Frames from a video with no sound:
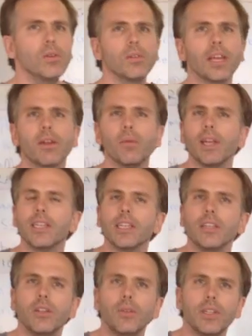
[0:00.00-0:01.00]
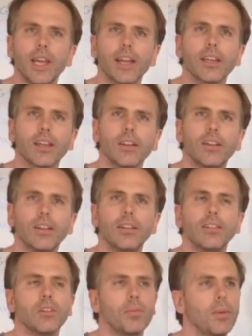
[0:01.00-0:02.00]
Like, is it too
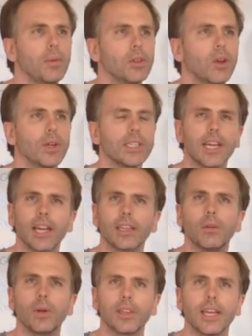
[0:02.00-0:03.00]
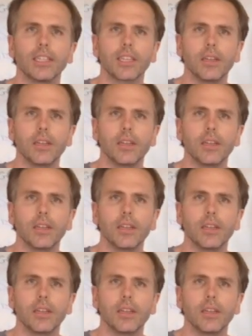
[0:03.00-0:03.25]
technical? Do people know exactly what that's